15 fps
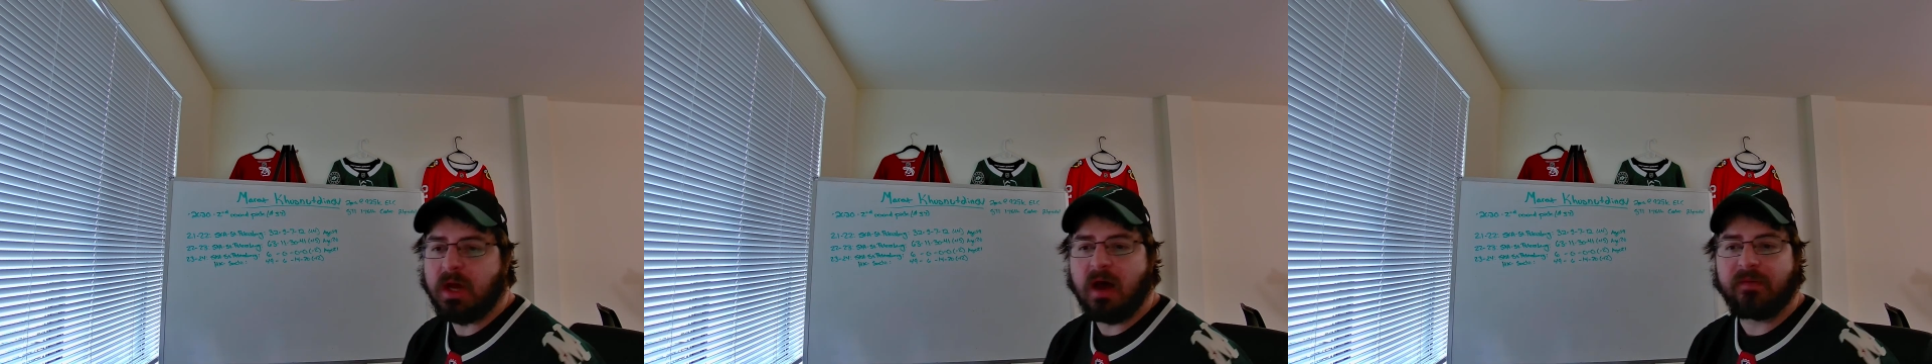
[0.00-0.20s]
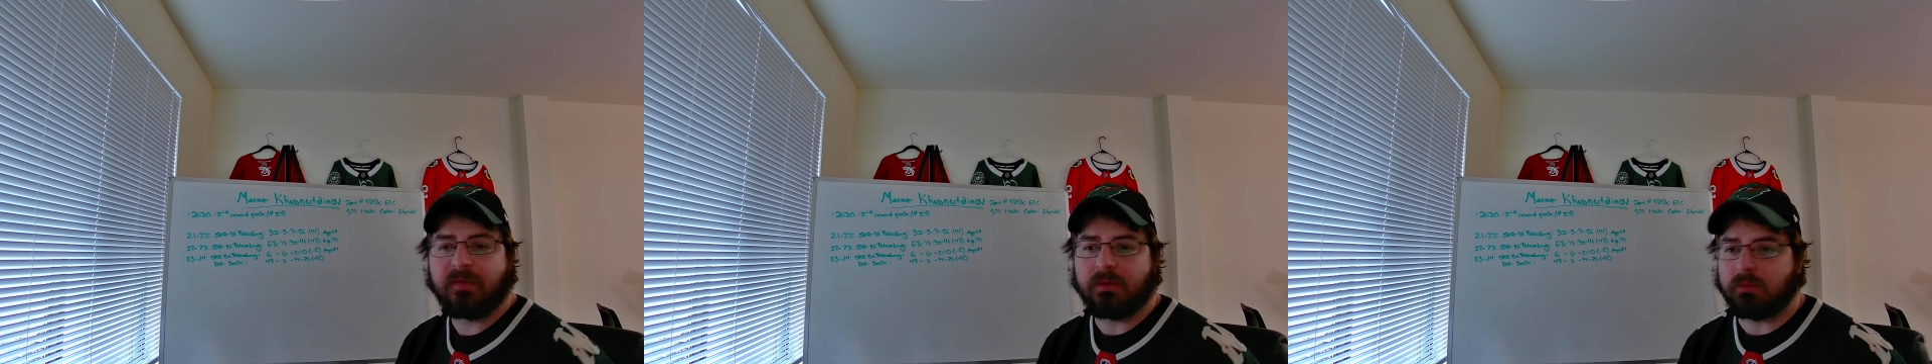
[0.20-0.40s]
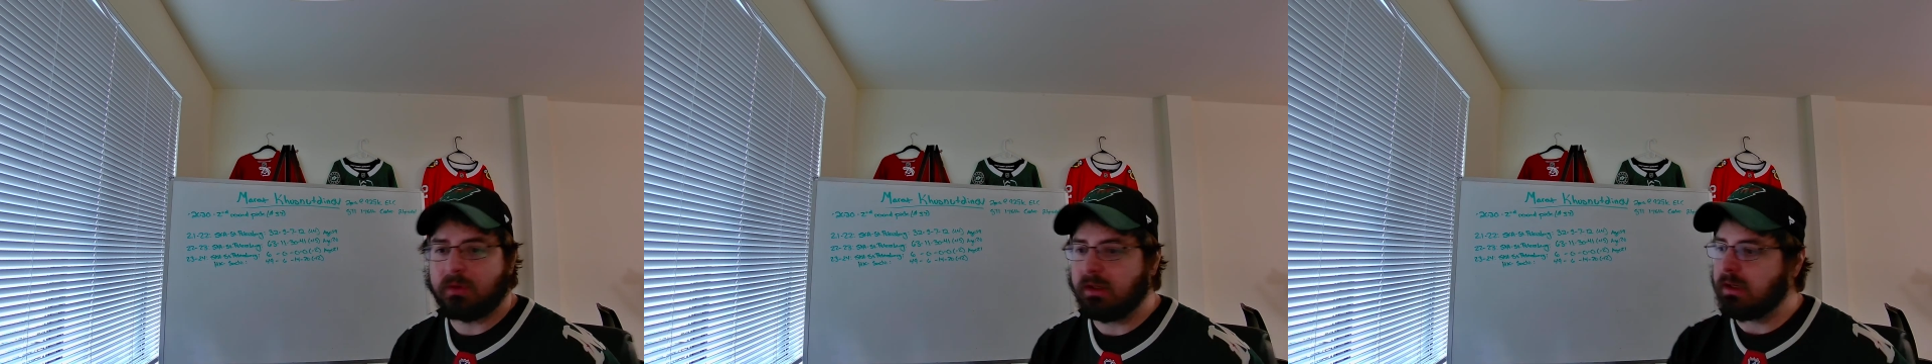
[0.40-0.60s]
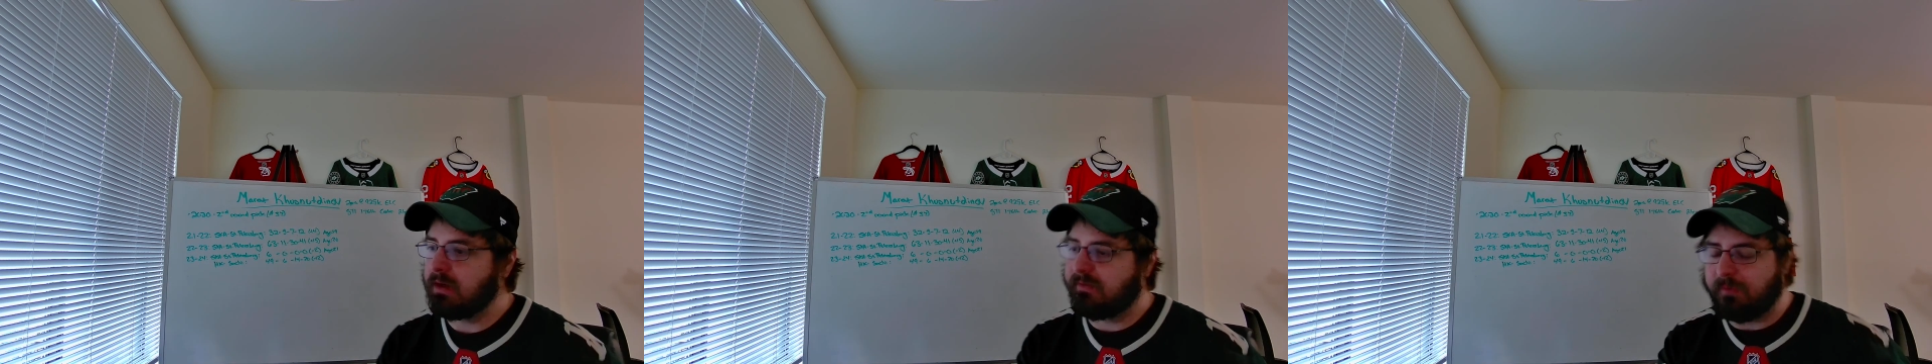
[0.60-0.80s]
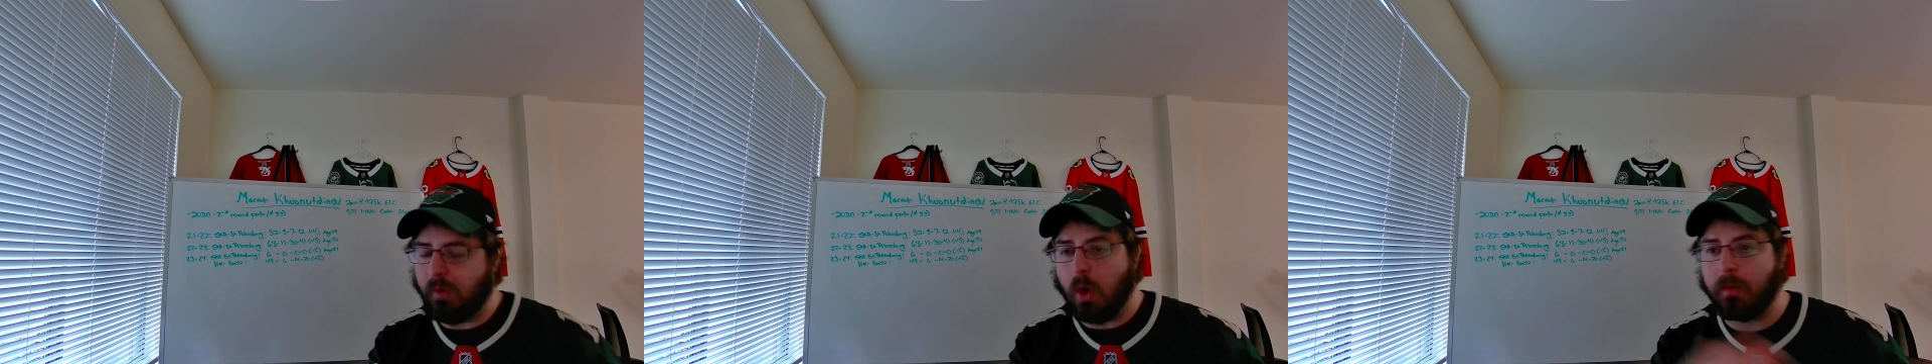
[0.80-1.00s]
and really
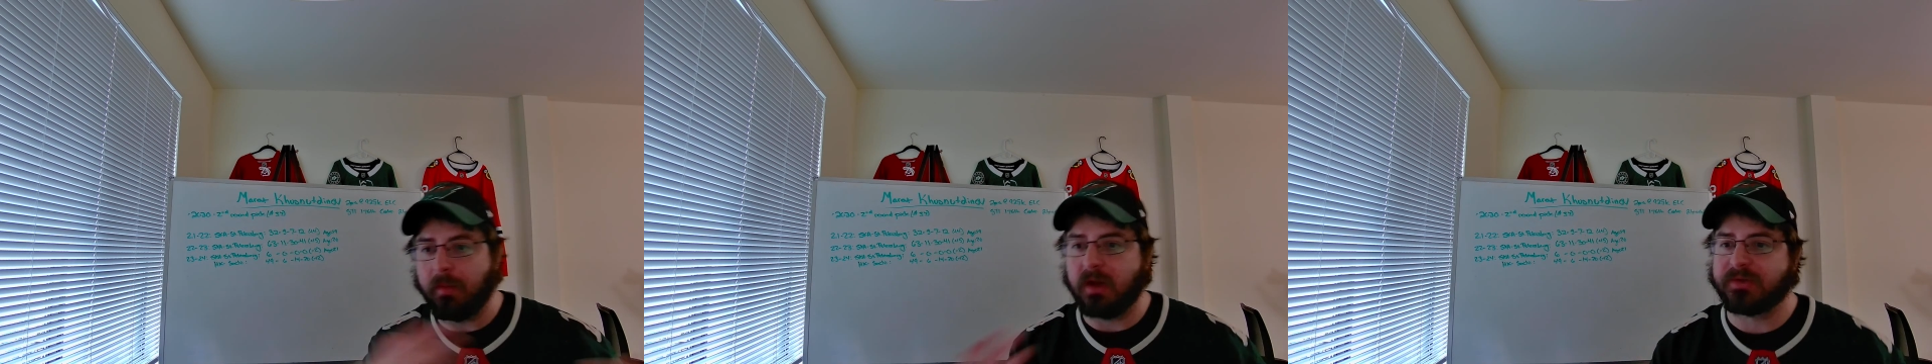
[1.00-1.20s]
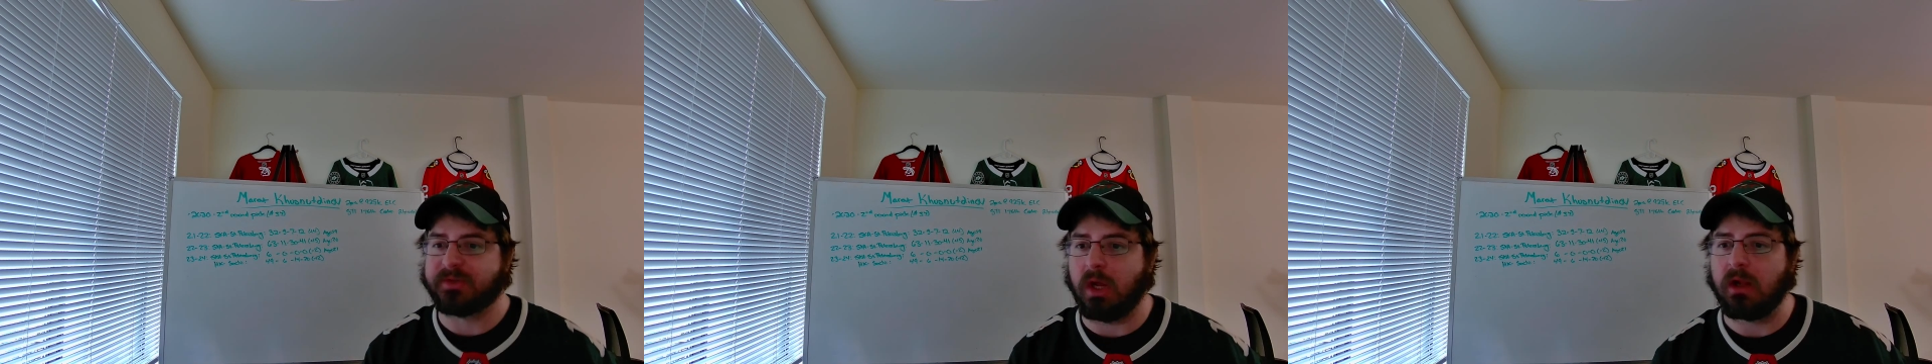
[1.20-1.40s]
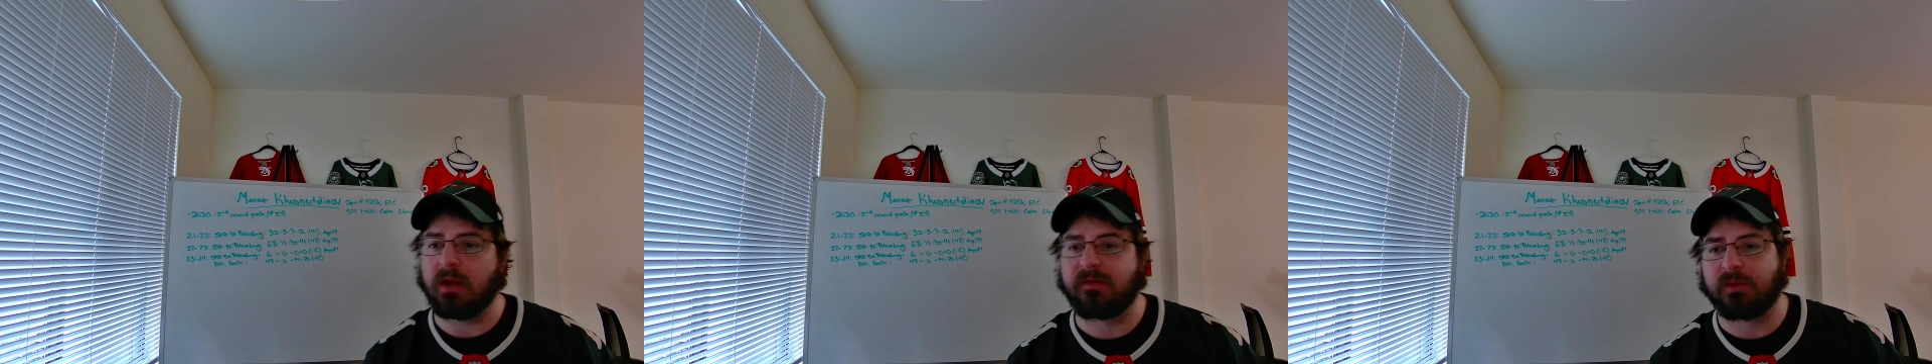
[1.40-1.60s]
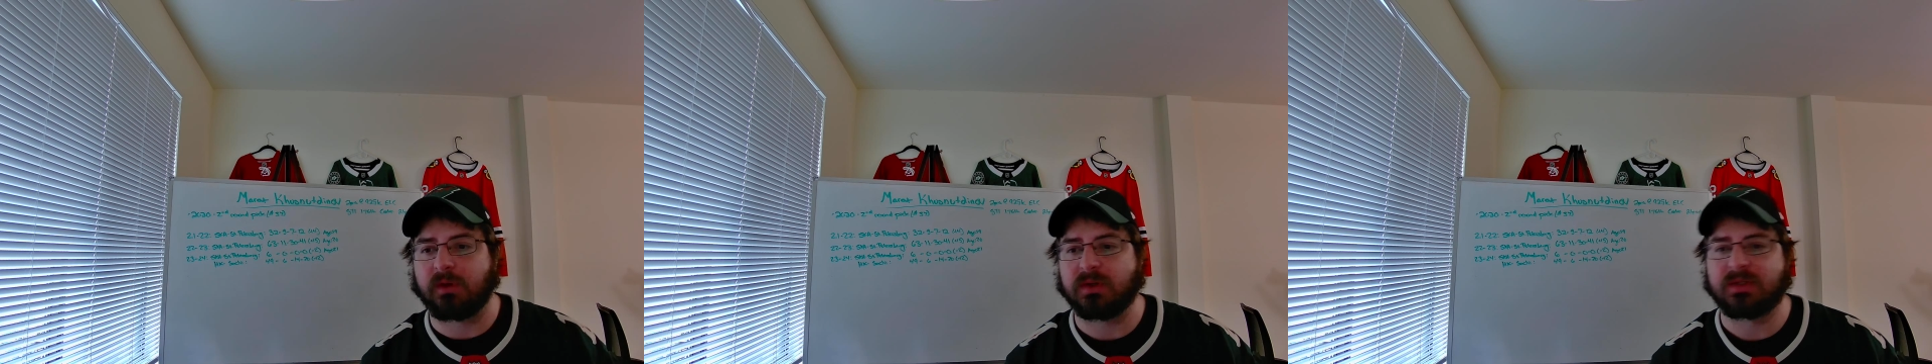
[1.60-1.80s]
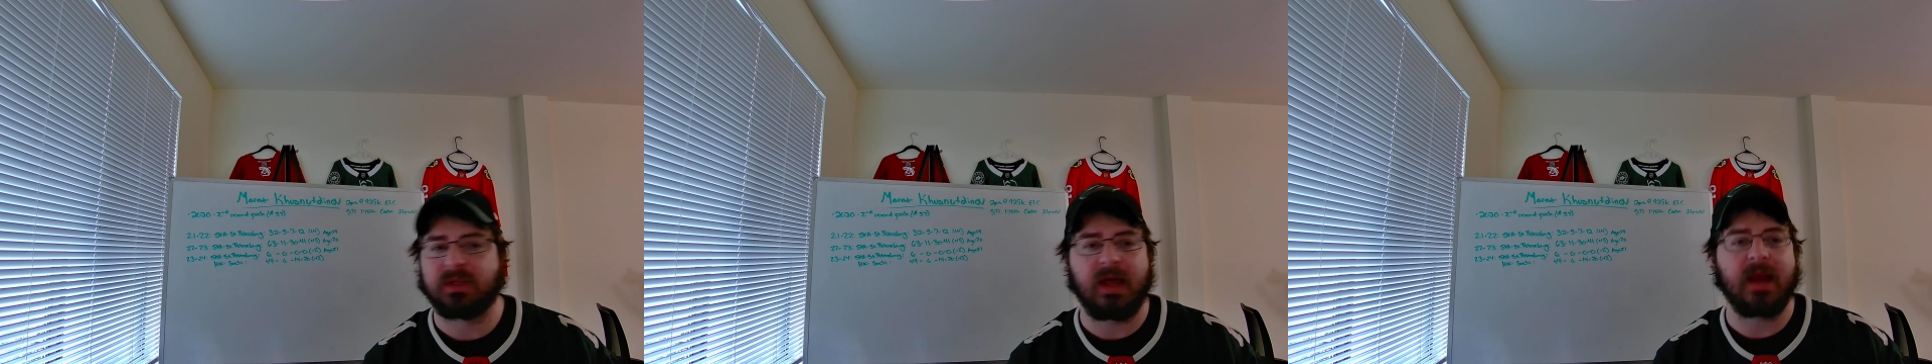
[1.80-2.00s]
form a solid first
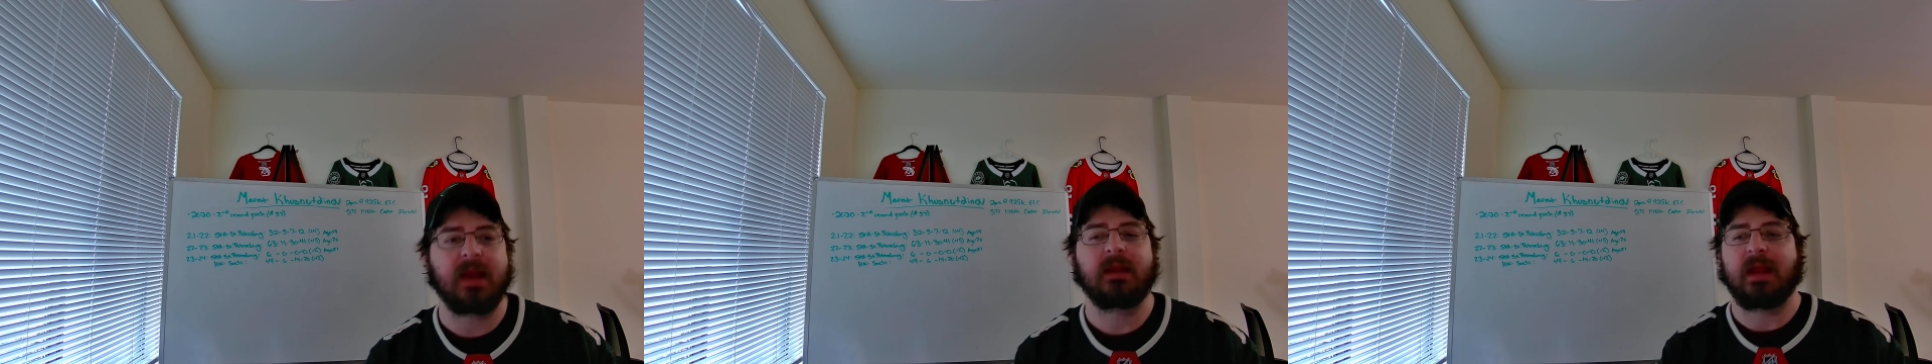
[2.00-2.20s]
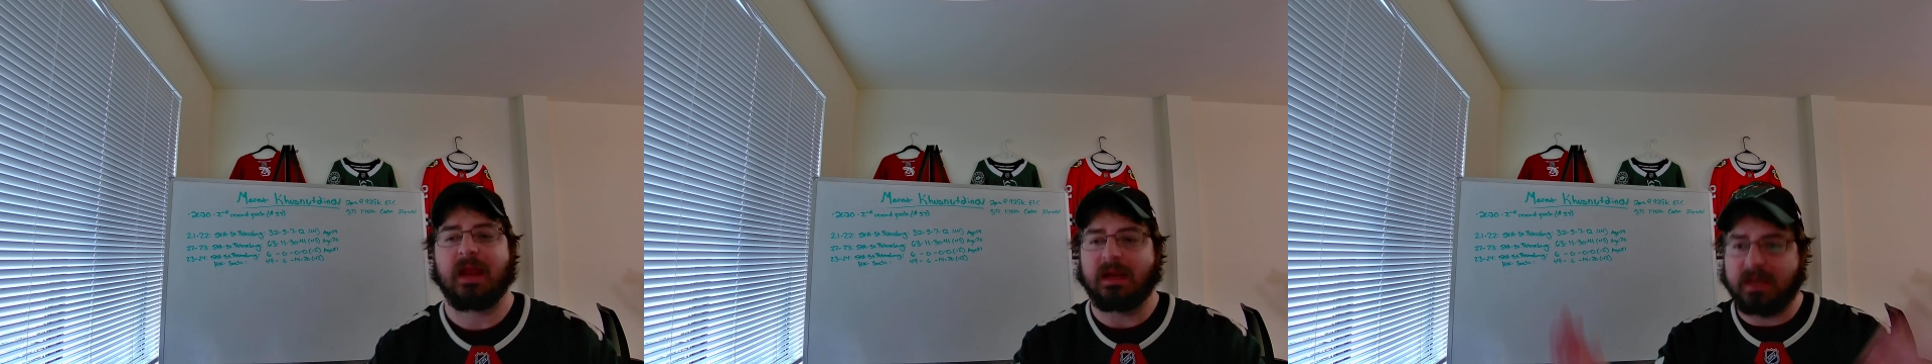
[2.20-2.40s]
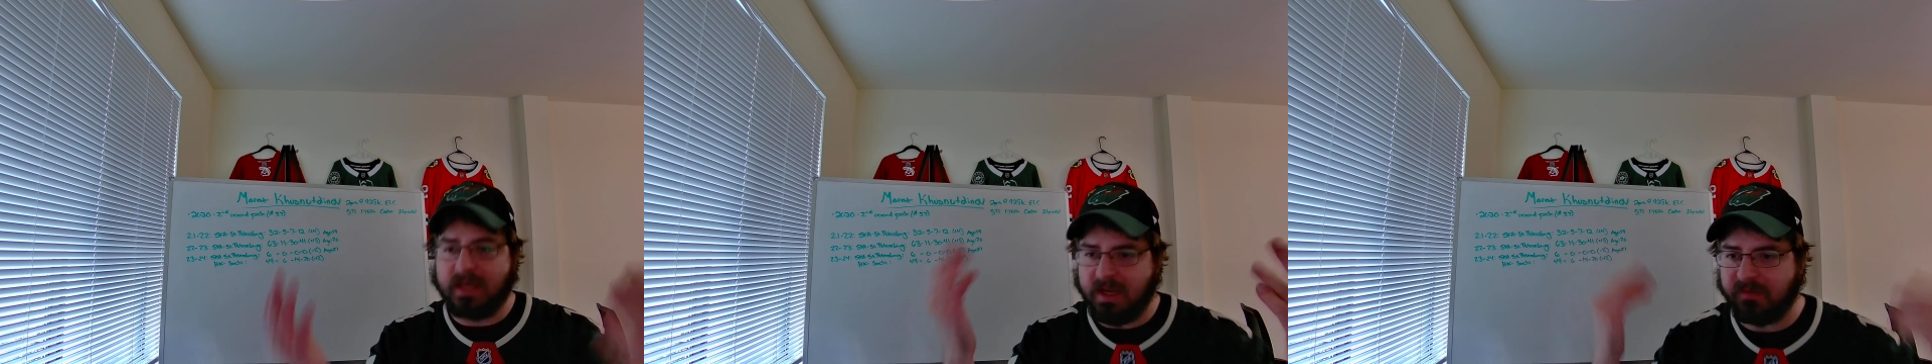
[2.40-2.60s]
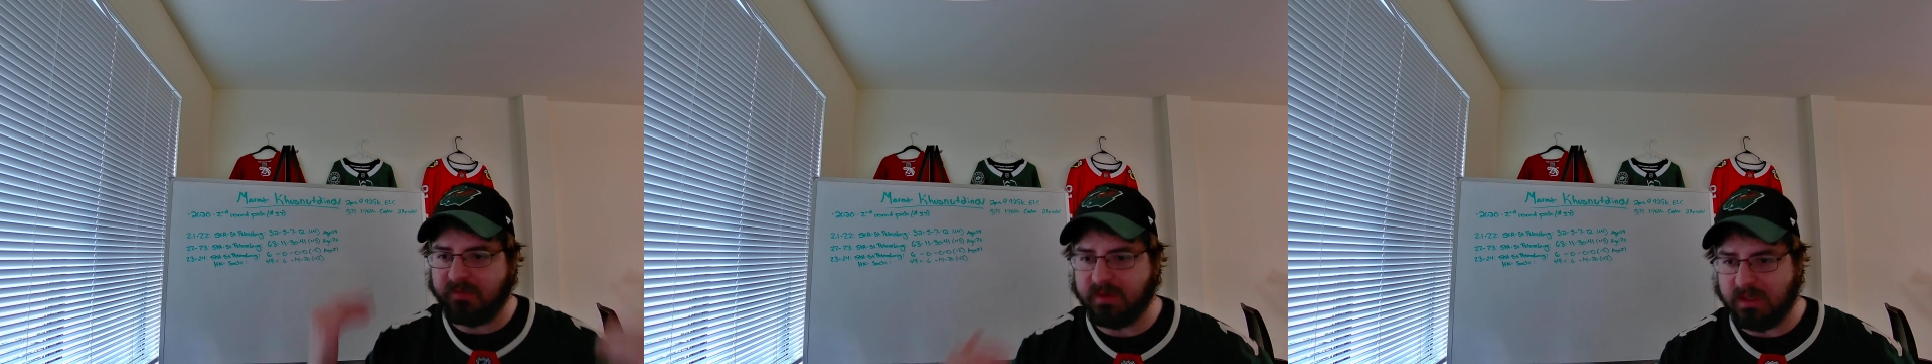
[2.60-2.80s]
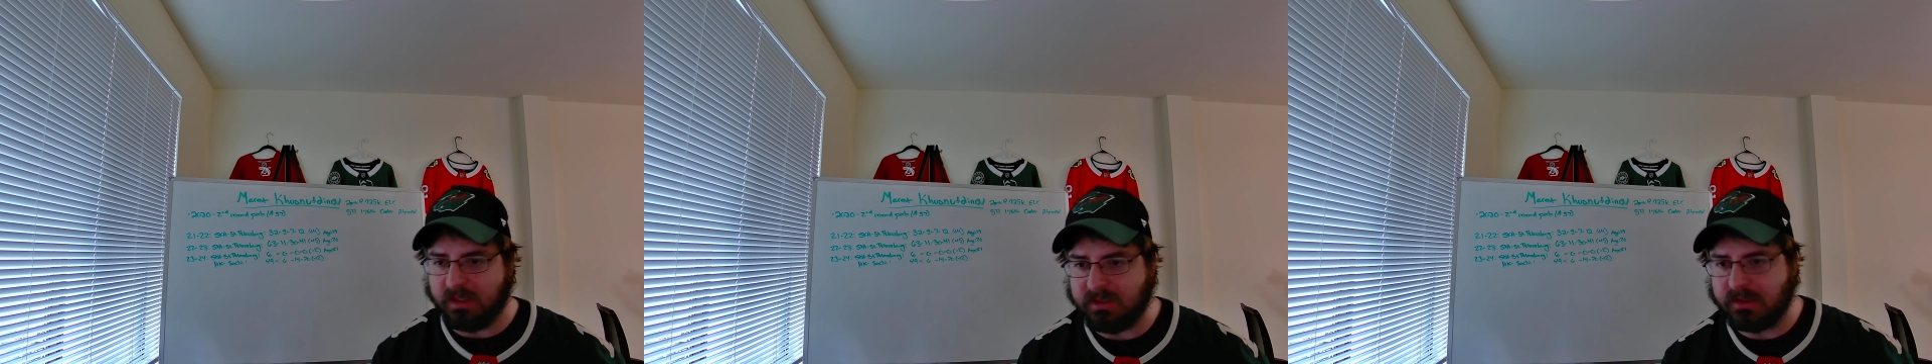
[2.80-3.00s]
line and give you